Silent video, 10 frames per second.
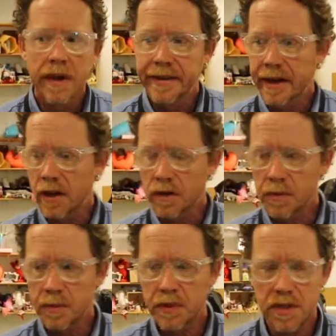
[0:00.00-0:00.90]
Yeah, other
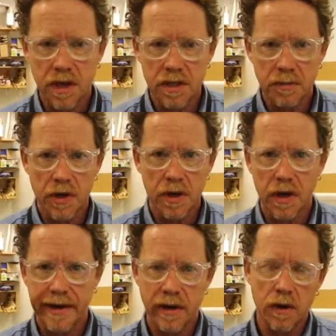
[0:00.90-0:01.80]
people talked
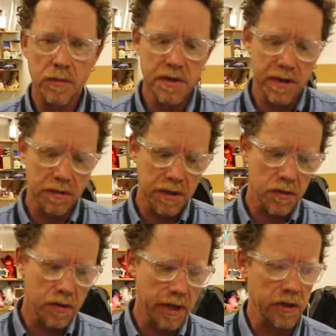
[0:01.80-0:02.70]
about at our museum. It's
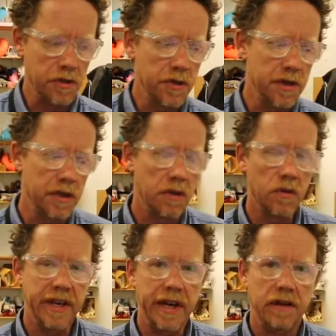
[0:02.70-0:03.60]
really interesting.
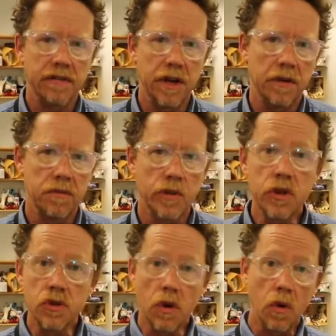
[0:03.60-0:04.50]
We have we
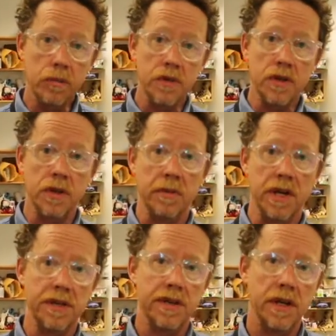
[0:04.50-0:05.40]
use the whole museum
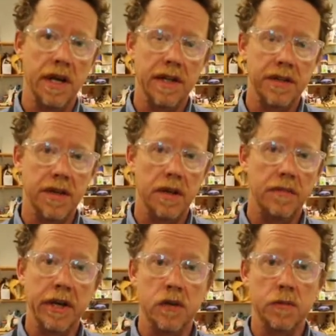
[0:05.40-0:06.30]
as the
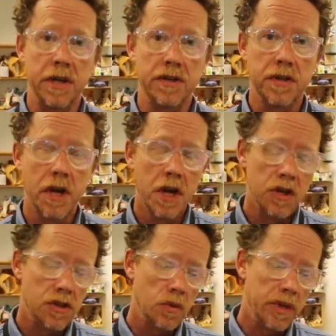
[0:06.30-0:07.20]
makerspace.
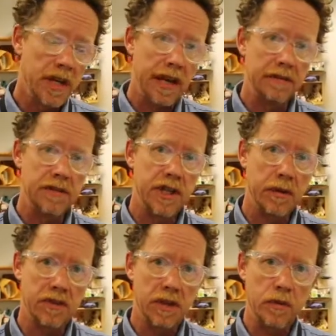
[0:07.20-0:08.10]
So we have
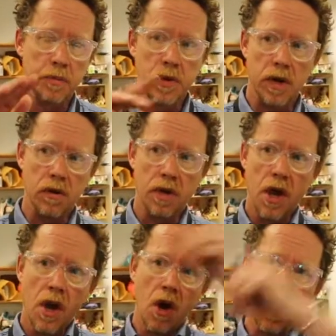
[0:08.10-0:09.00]
tables that we put out
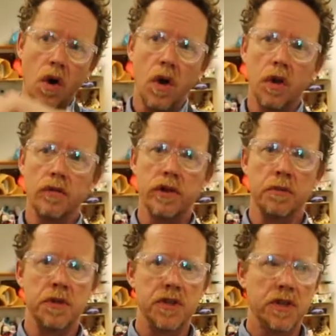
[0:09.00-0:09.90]
all over the
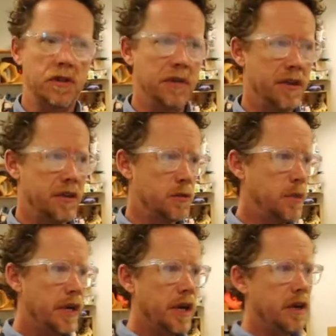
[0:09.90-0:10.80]
museum, and there's
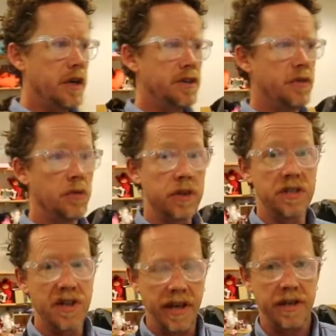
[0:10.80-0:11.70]
big areas and really
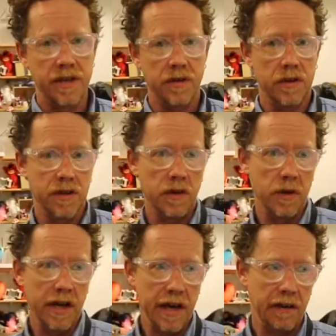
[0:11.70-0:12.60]
tight areas that
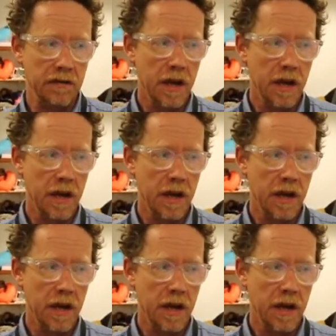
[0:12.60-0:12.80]
we have.